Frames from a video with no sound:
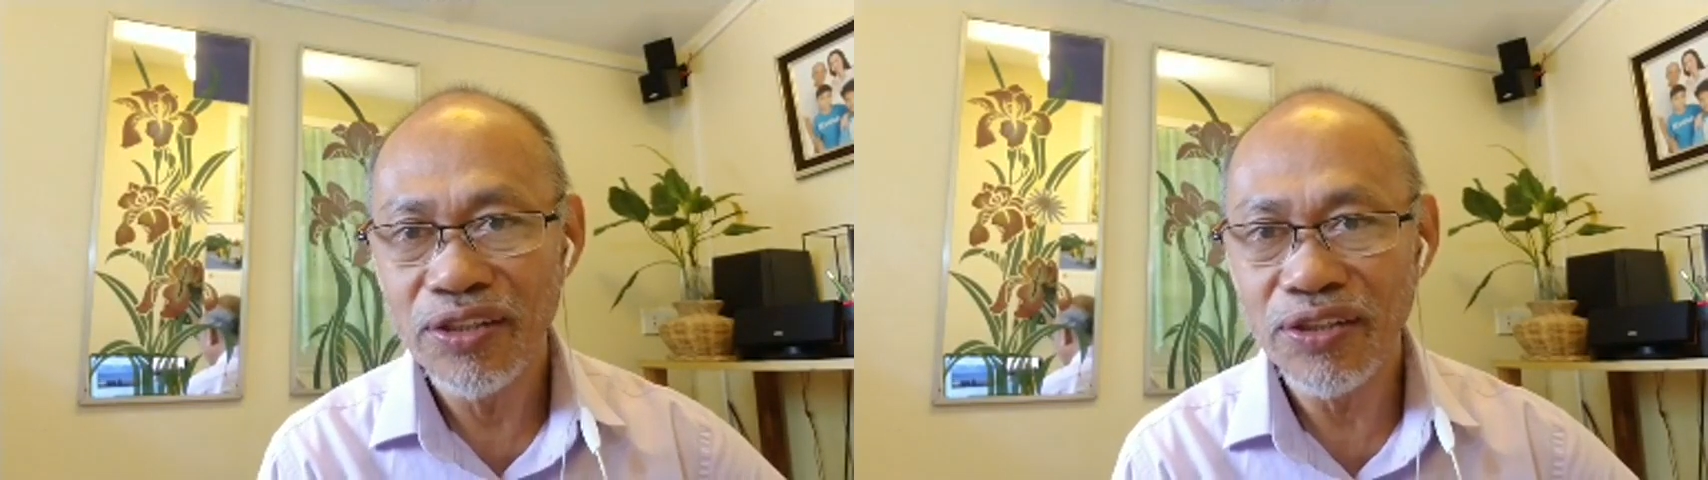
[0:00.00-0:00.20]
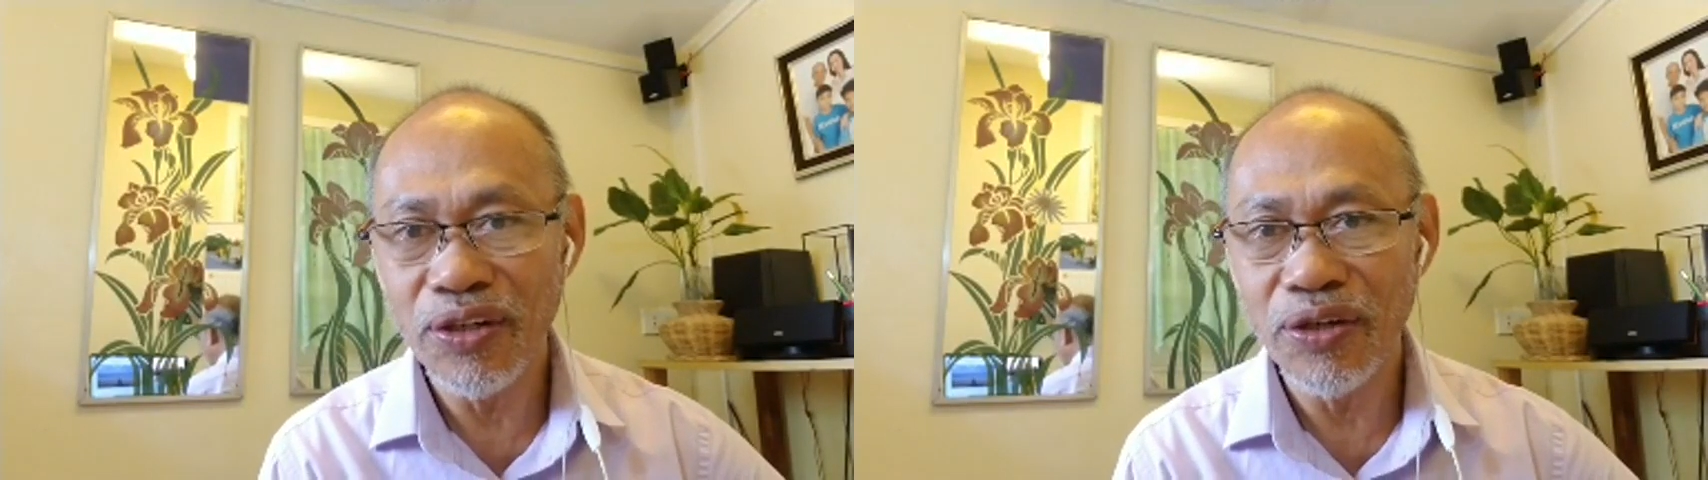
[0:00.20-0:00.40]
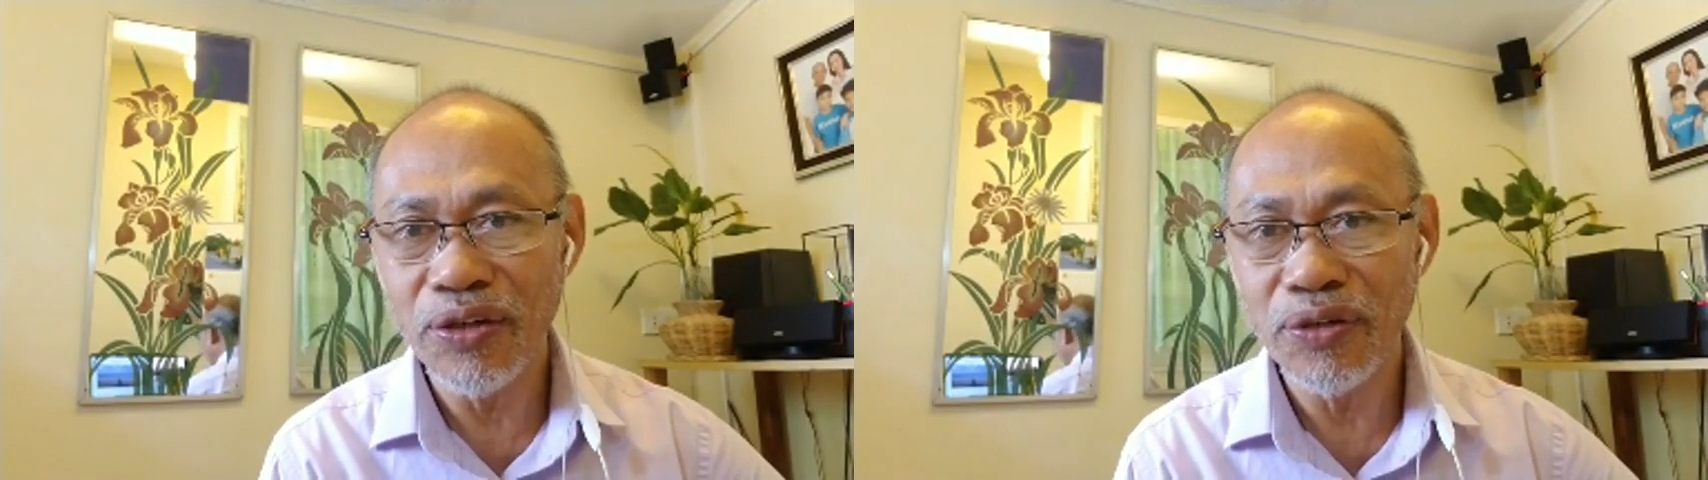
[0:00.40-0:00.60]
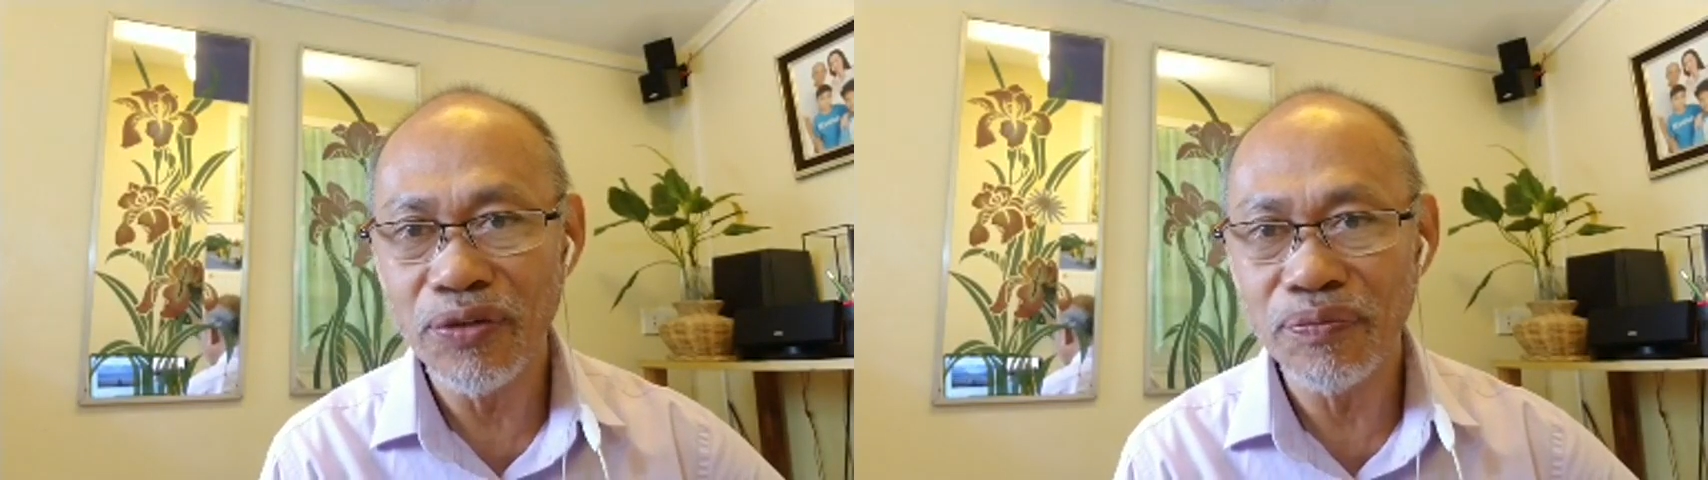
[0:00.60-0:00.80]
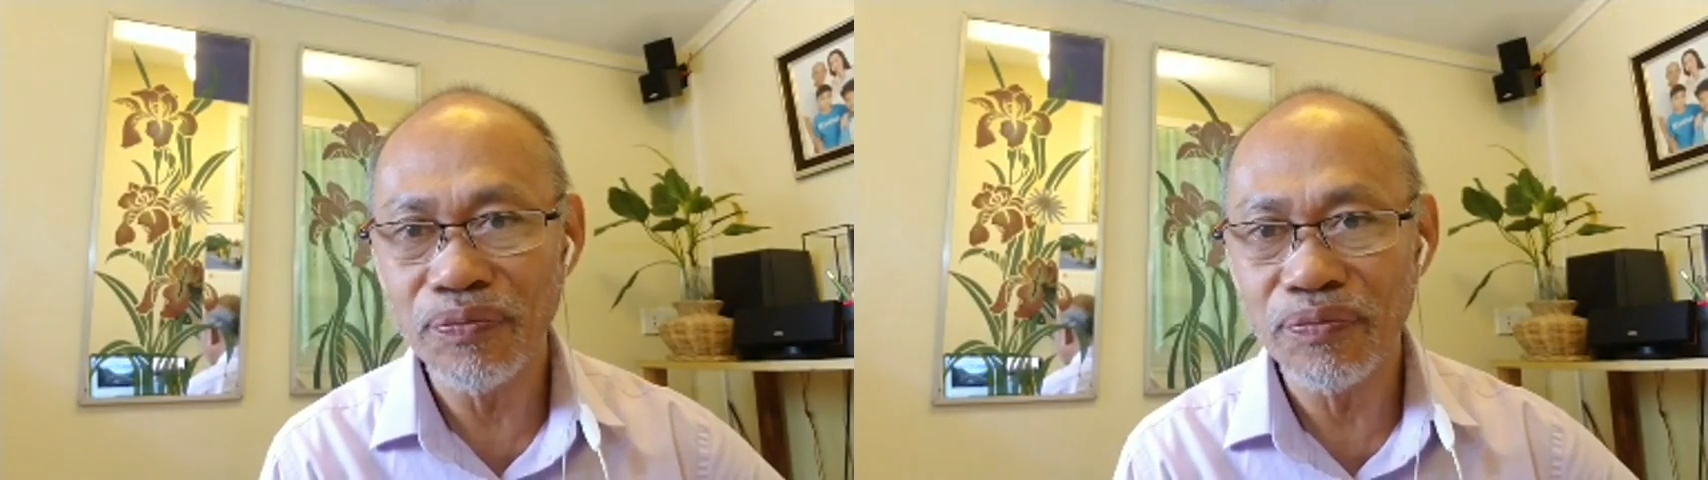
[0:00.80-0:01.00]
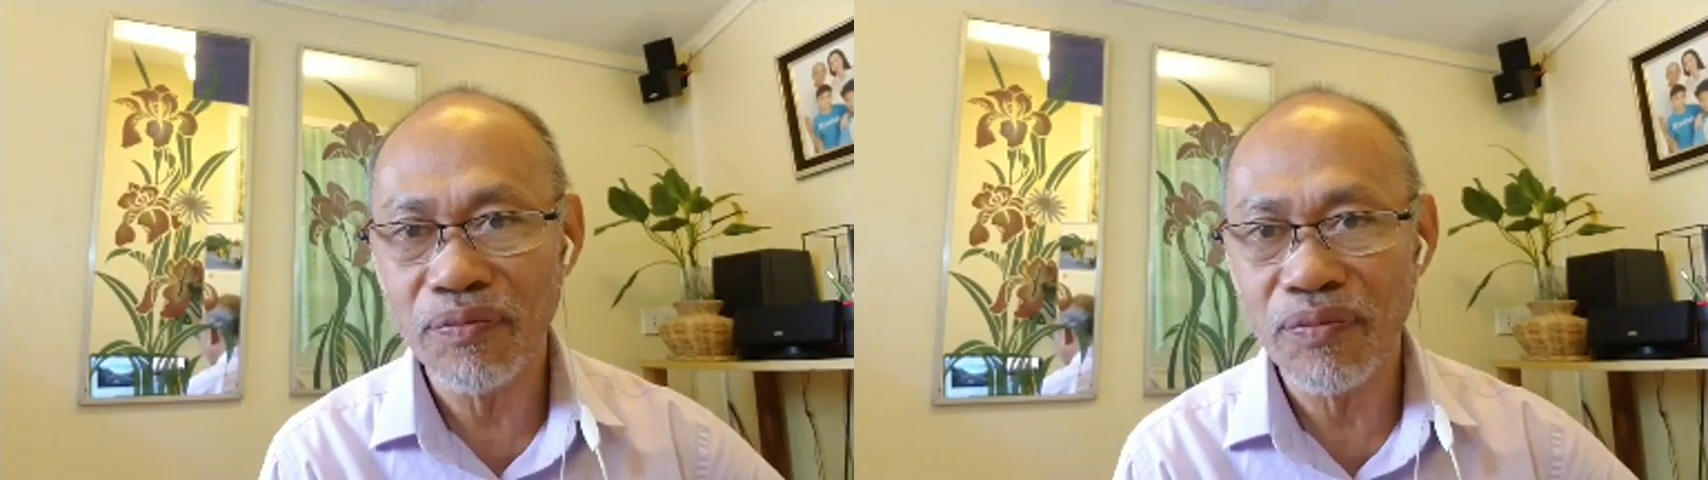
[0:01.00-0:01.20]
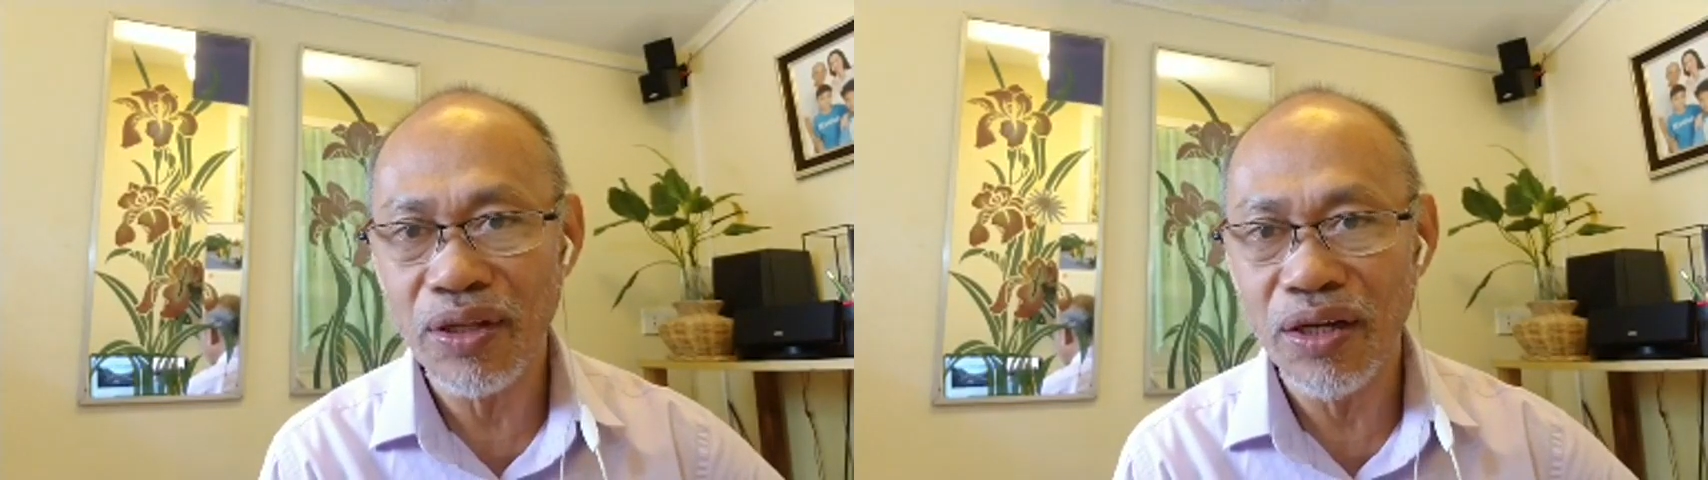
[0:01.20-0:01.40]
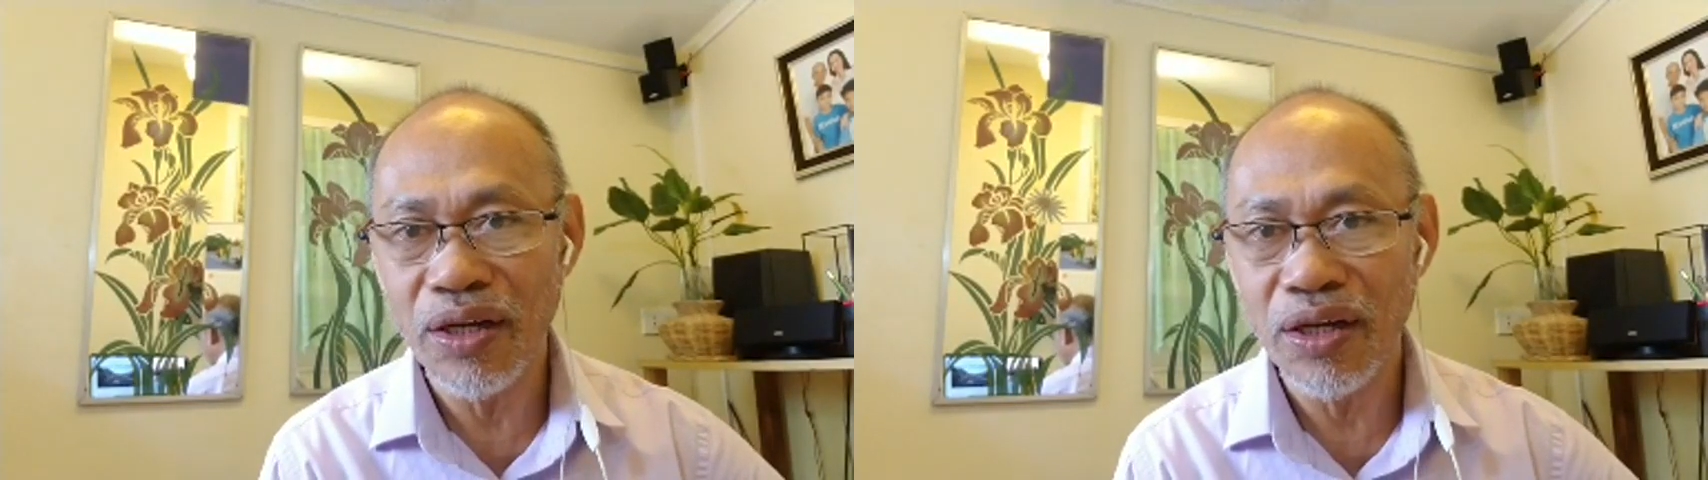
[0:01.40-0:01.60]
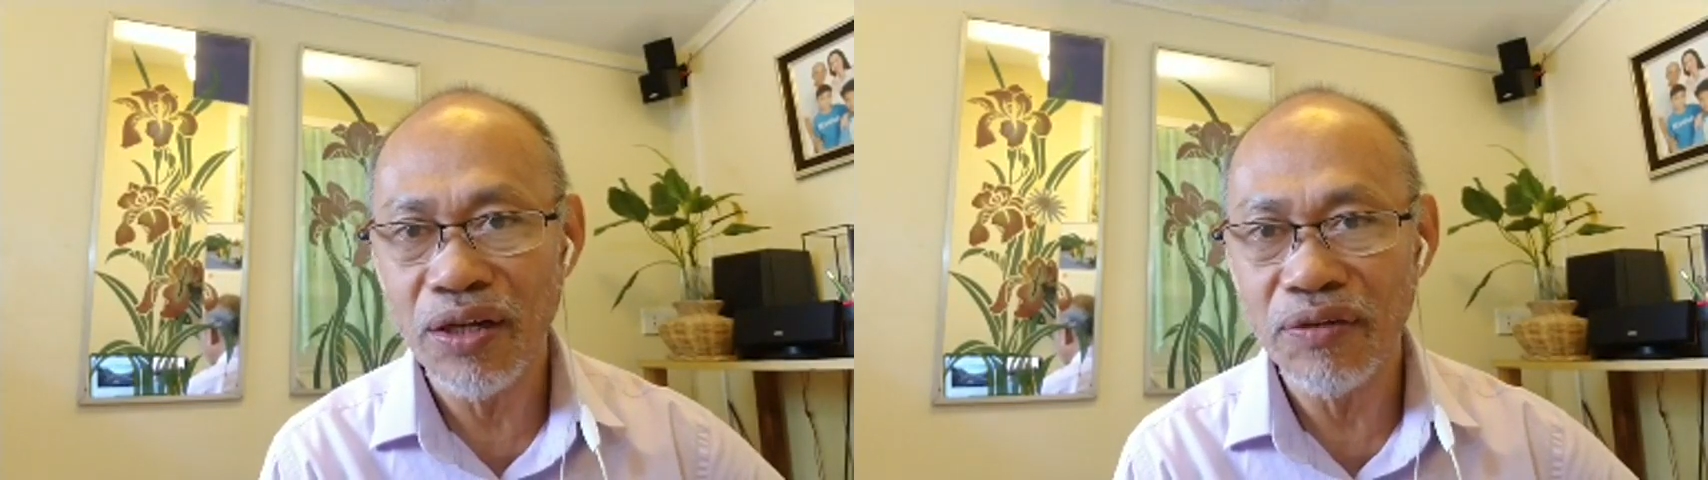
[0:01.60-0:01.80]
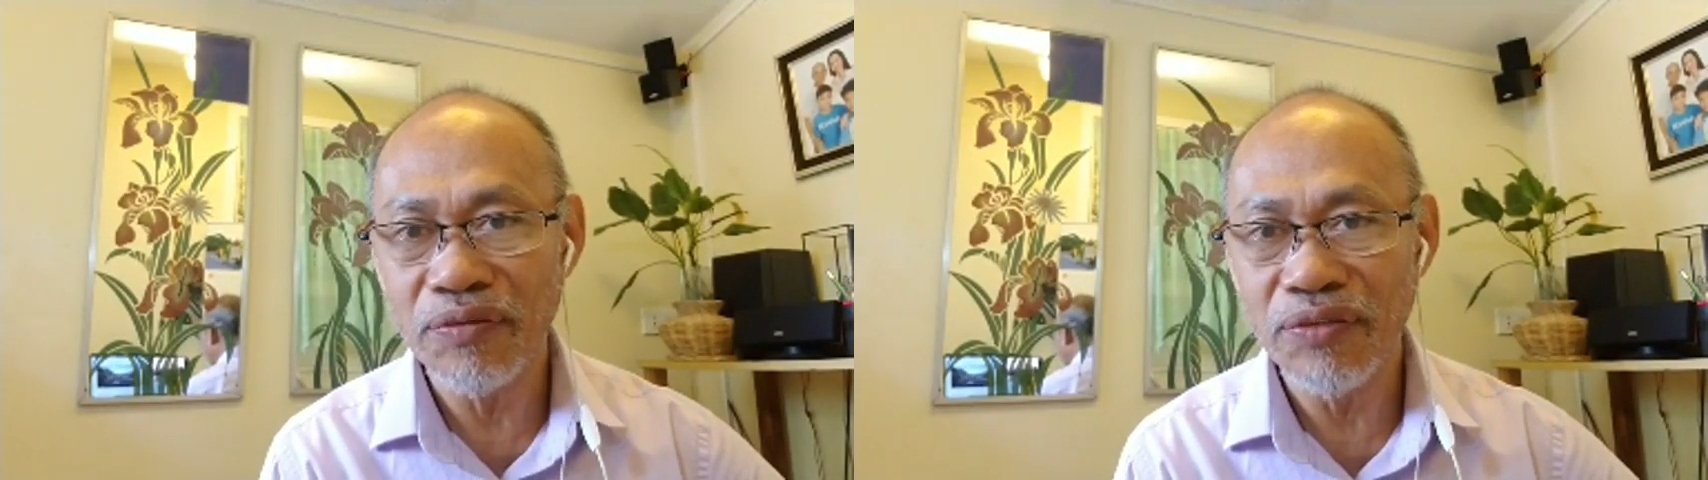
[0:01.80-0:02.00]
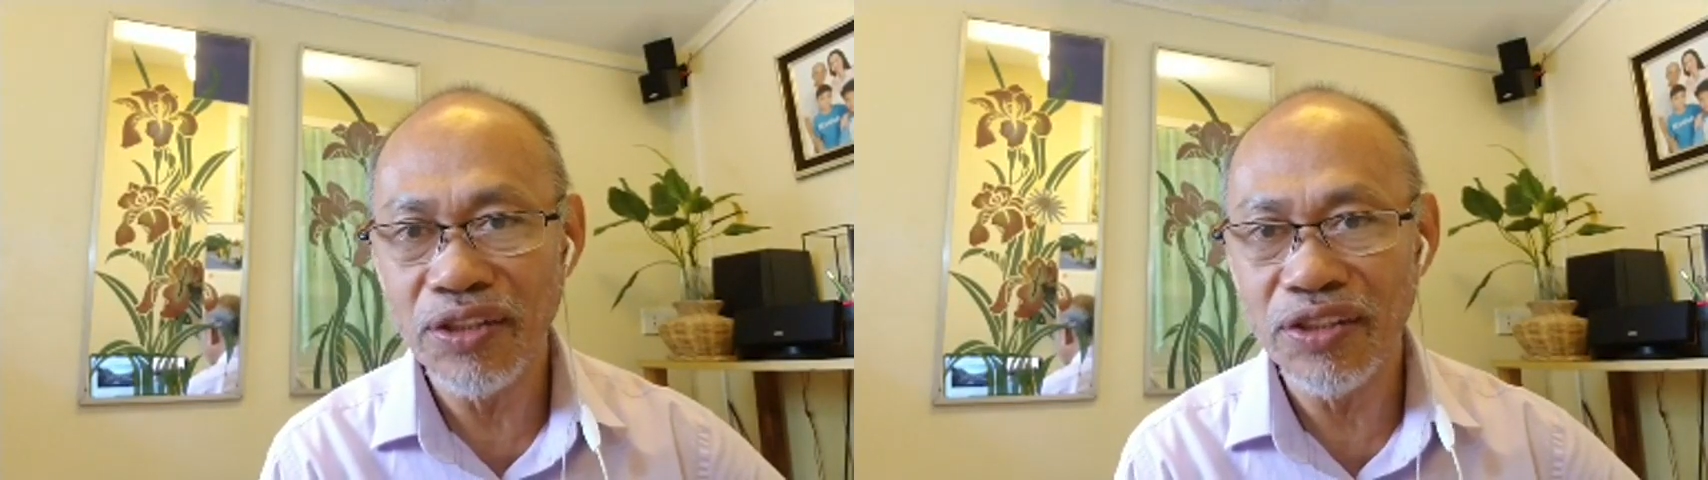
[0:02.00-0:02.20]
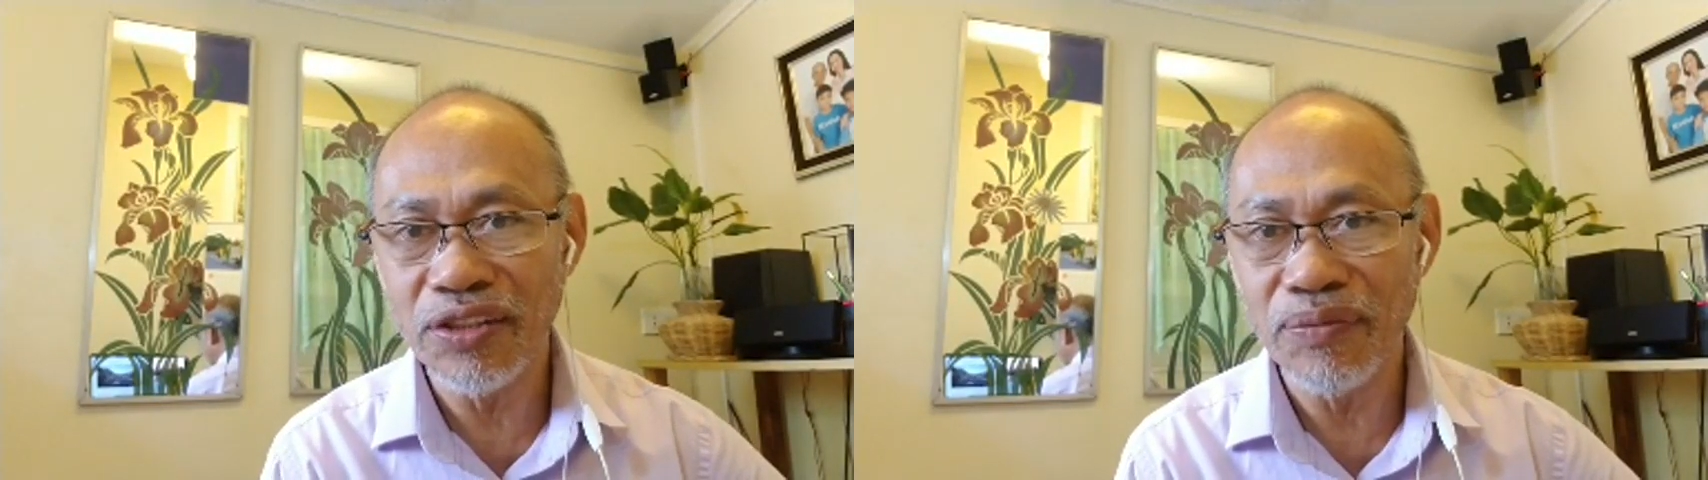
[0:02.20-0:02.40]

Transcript: So, um, this is a